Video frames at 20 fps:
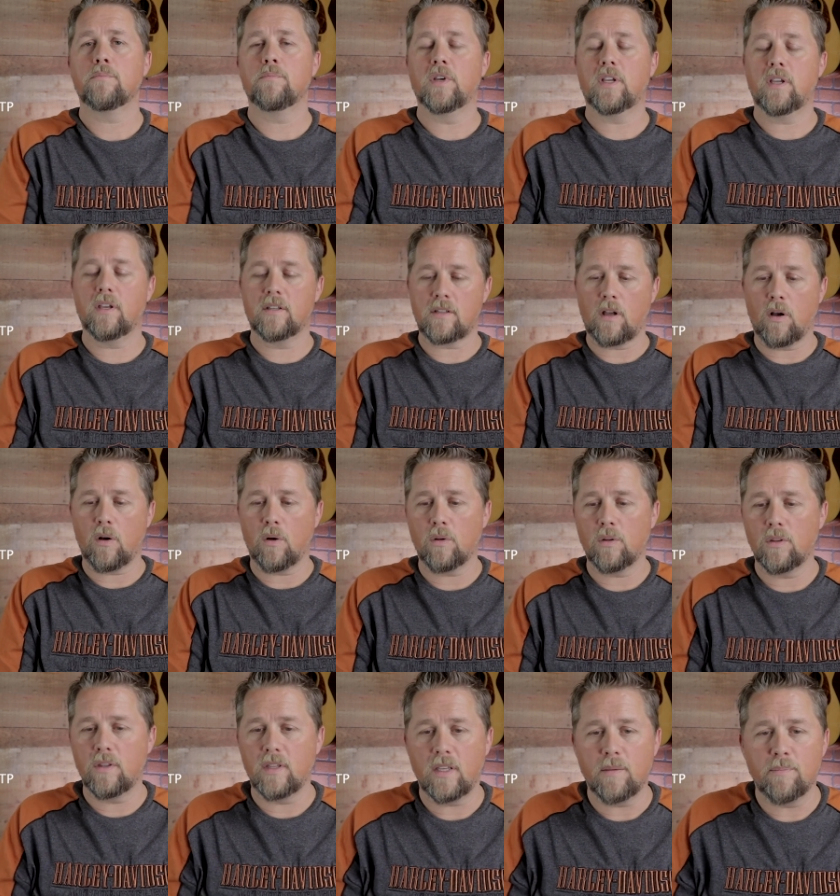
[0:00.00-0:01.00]
because
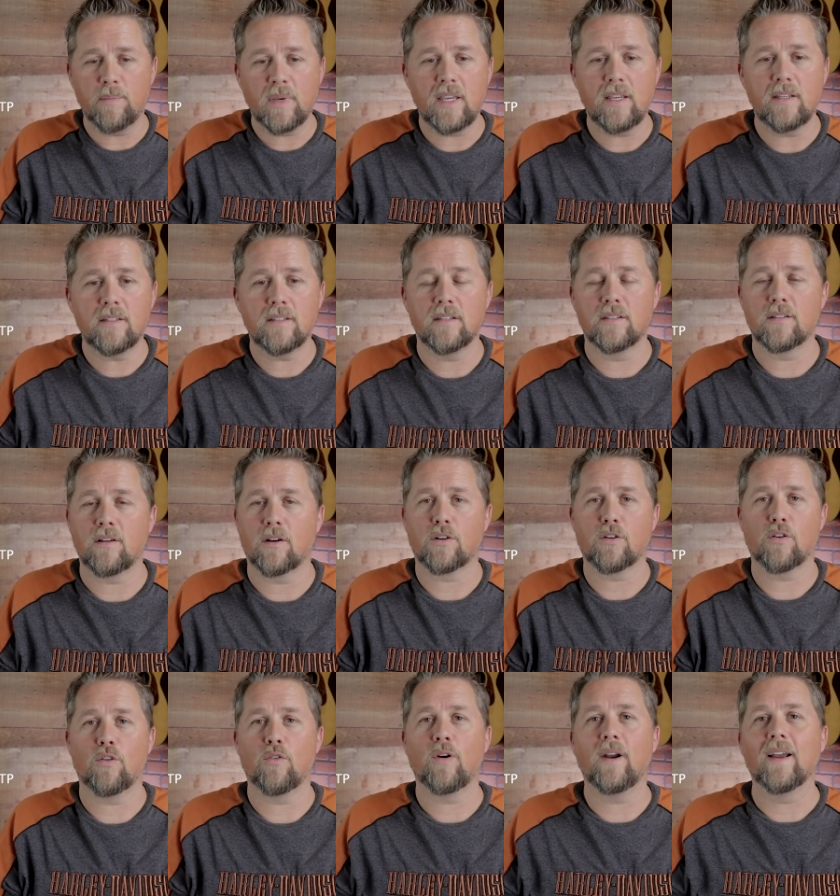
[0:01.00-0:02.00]
all the pieces are
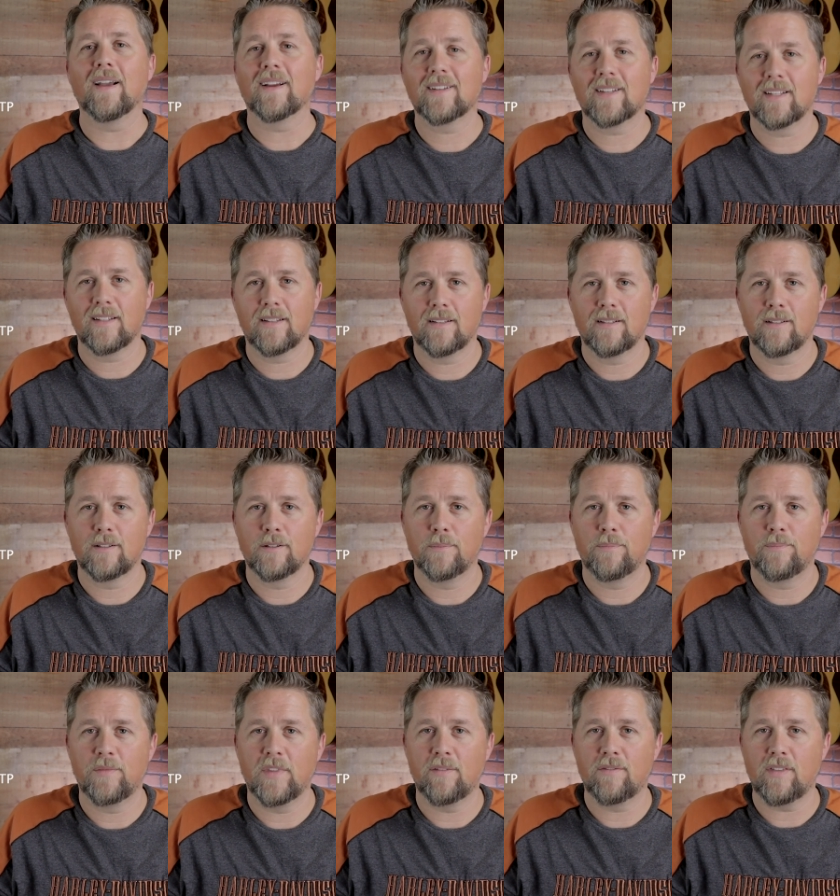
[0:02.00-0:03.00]
correct,
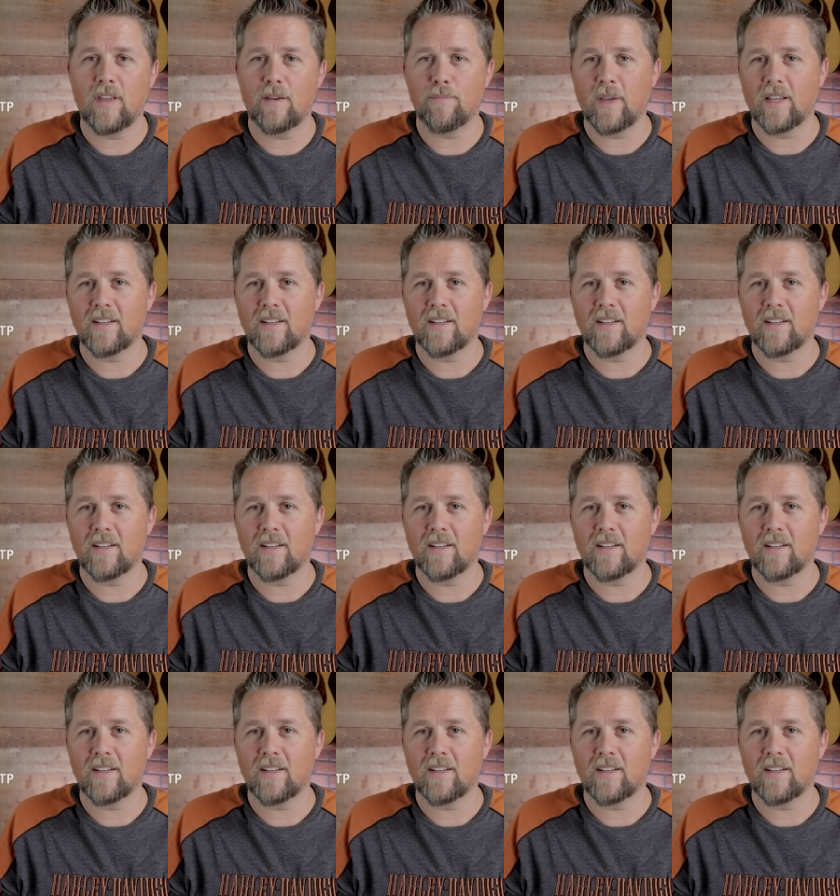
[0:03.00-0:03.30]
if that